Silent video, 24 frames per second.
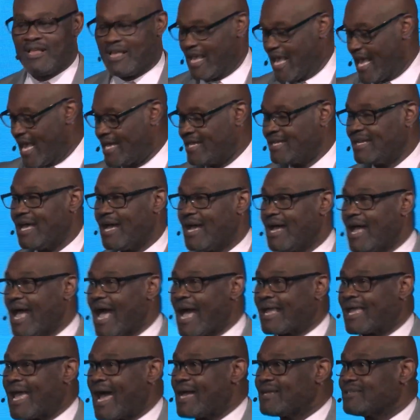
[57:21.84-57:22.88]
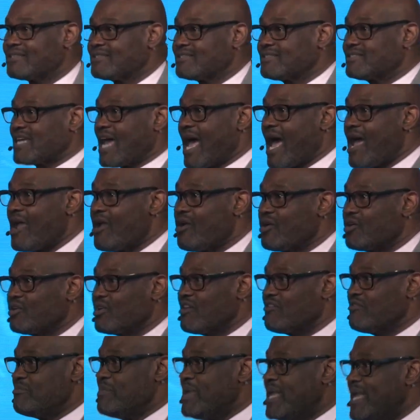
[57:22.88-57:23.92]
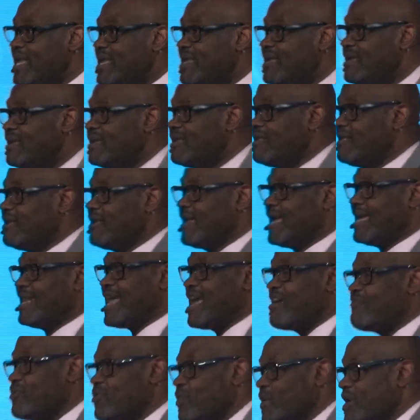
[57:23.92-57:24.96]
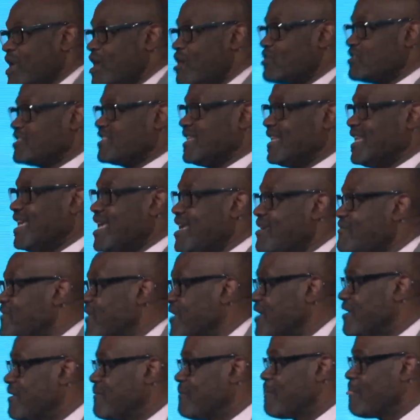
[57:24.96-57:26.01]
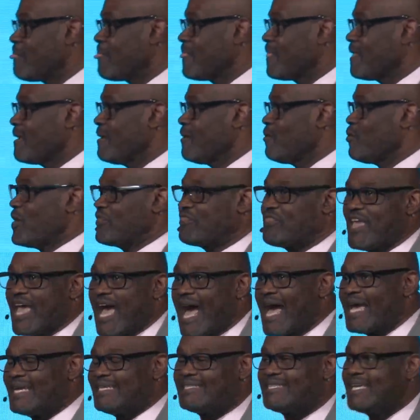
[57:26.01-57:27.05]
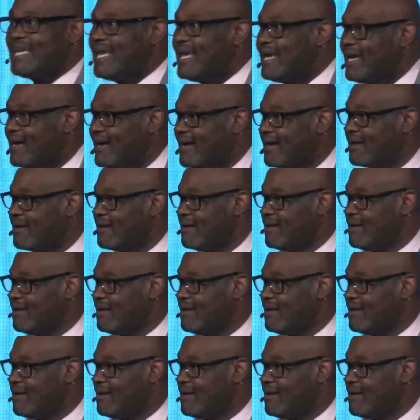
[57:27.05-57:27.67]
And I got tired of me and everyone else leaving with the idea,